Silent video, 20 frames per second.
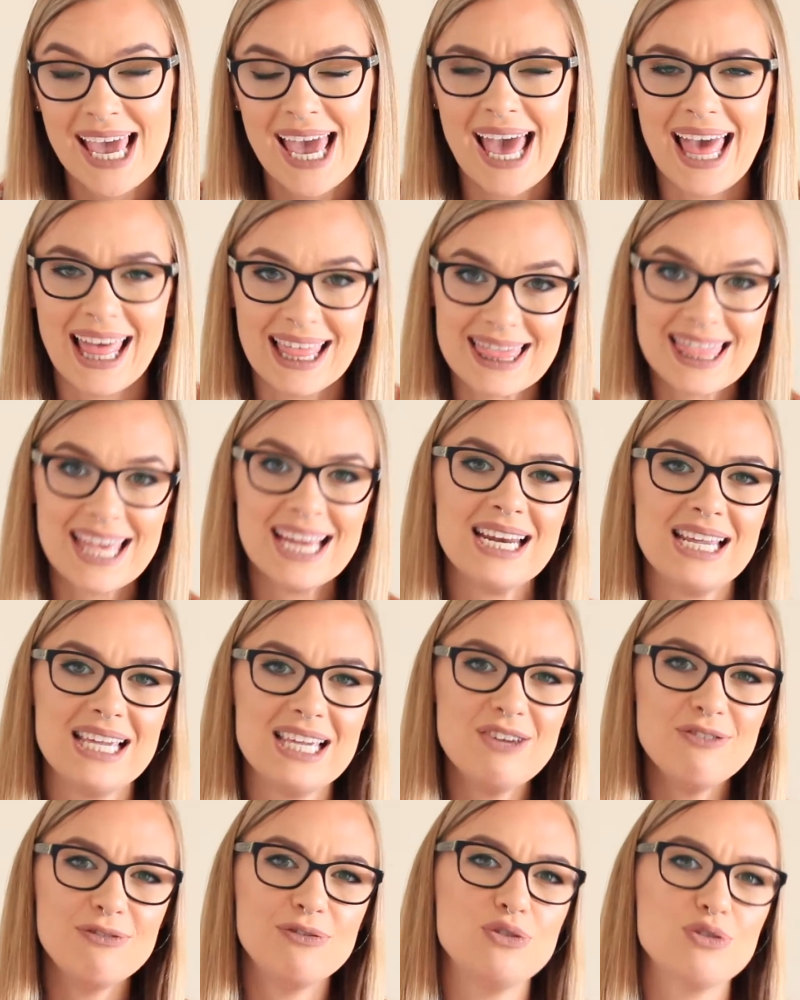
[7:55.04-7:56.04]
And then
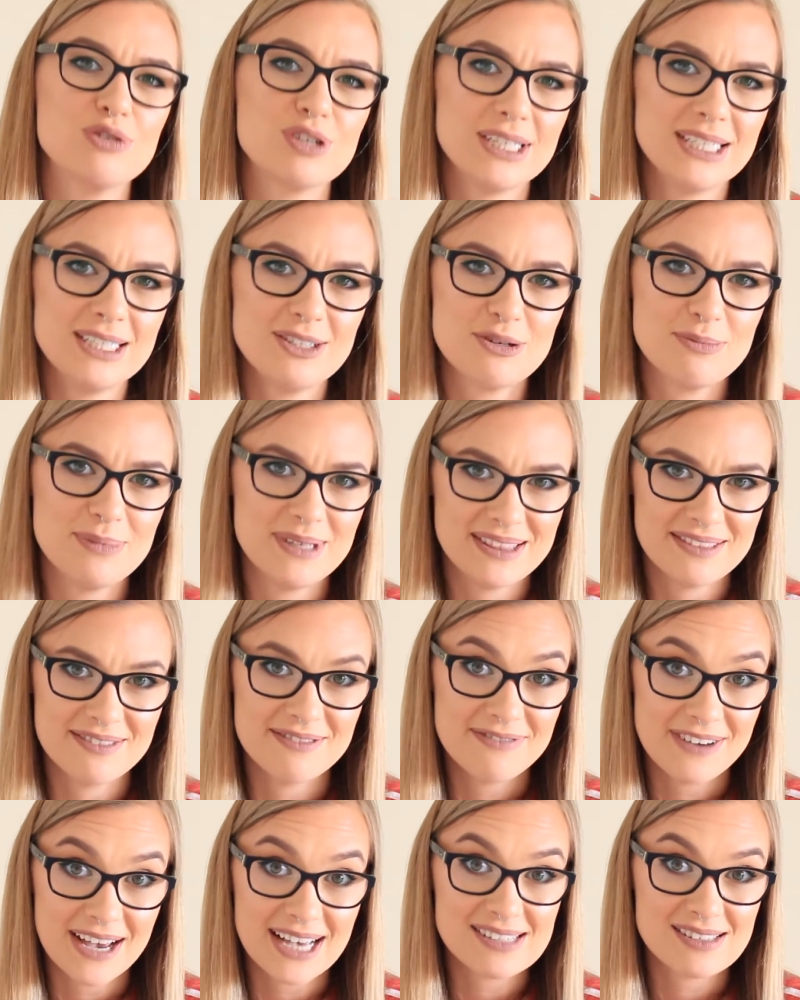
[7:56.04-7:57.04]
if you're
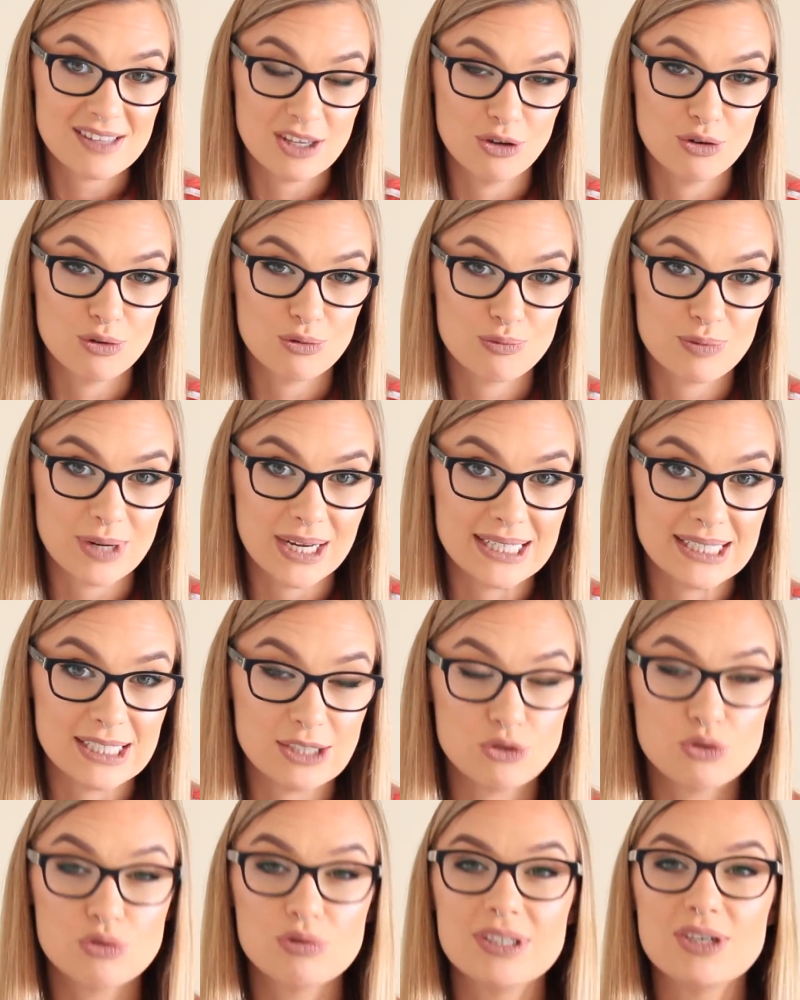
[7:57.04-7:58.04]
intermittent fasting
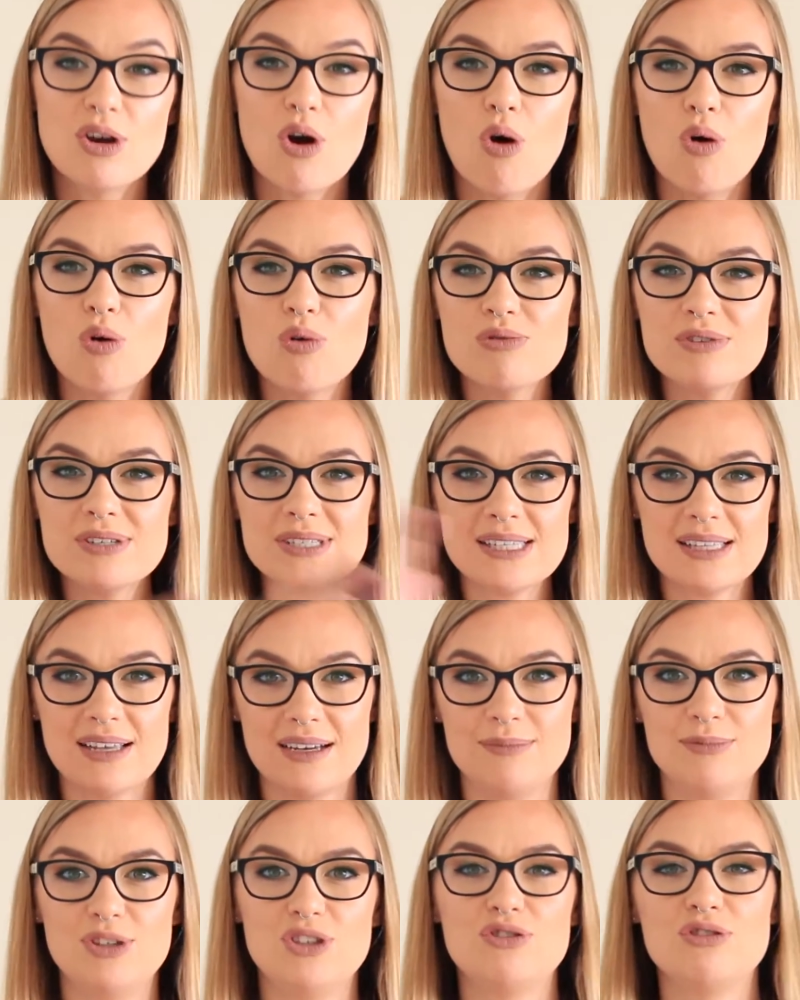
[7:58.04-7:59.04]
already, during all this
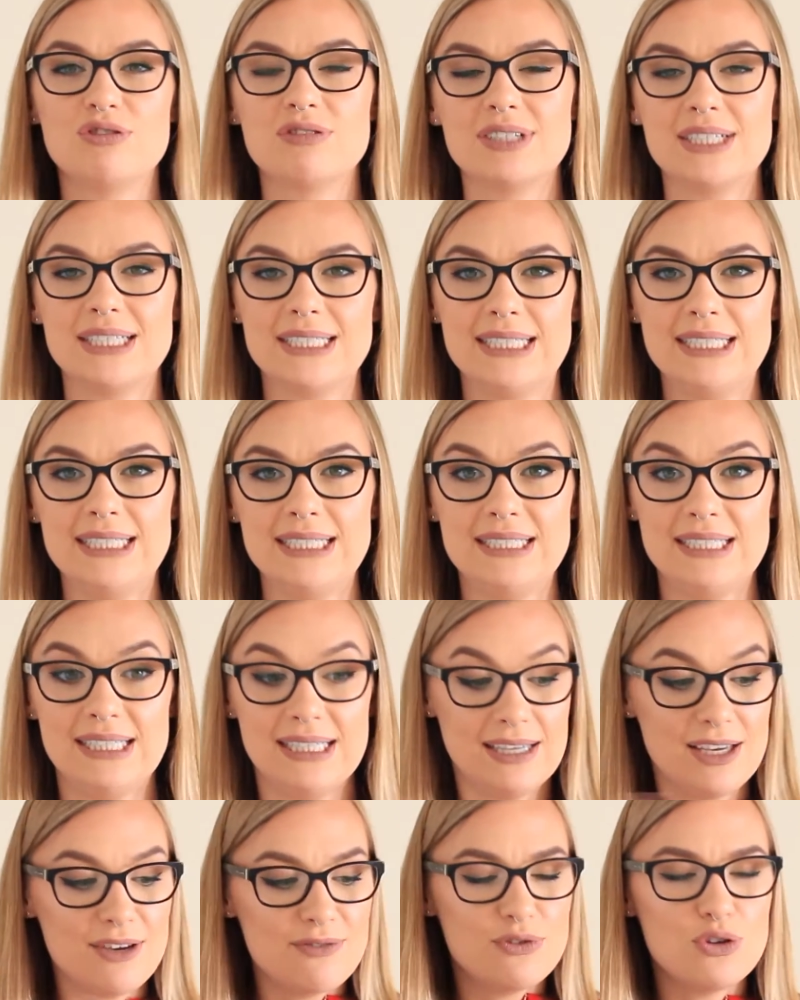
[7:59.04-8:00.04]
time that you're not
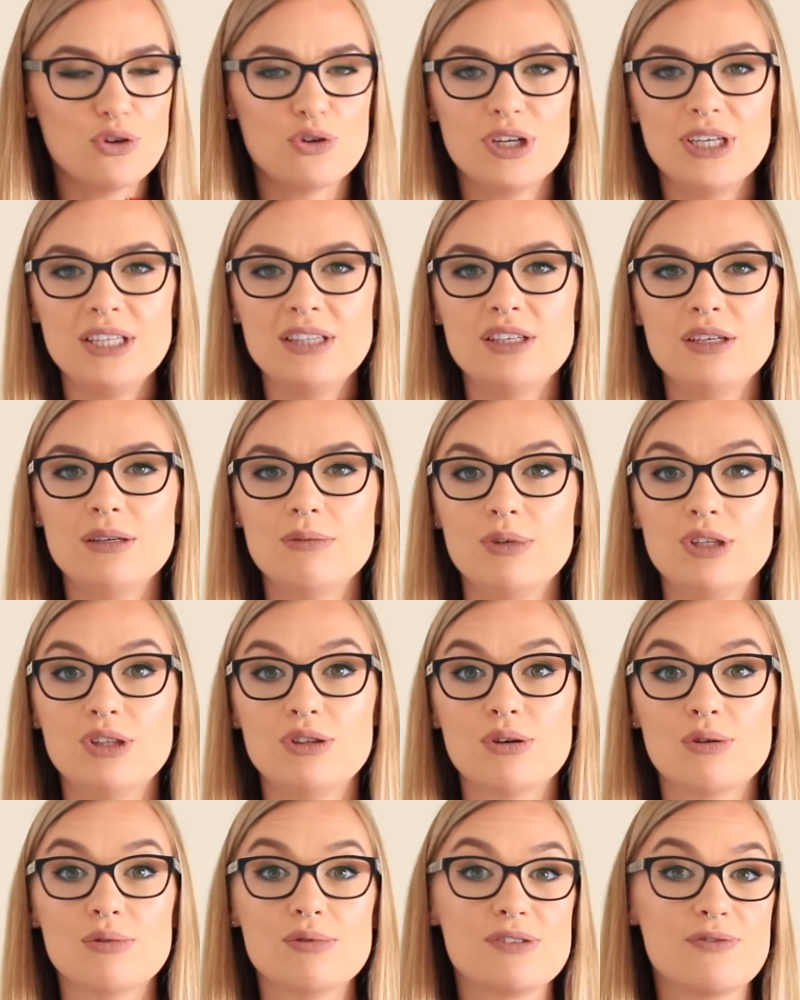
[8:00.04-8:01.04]
eating, if your eating
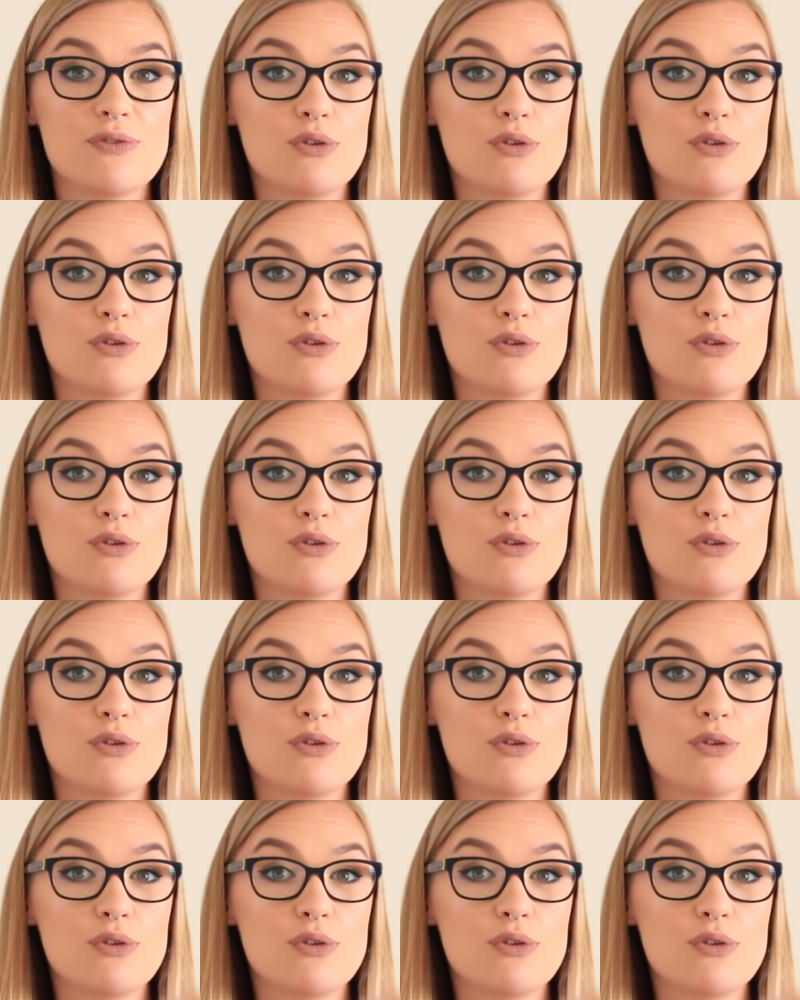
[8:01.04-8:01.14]
window is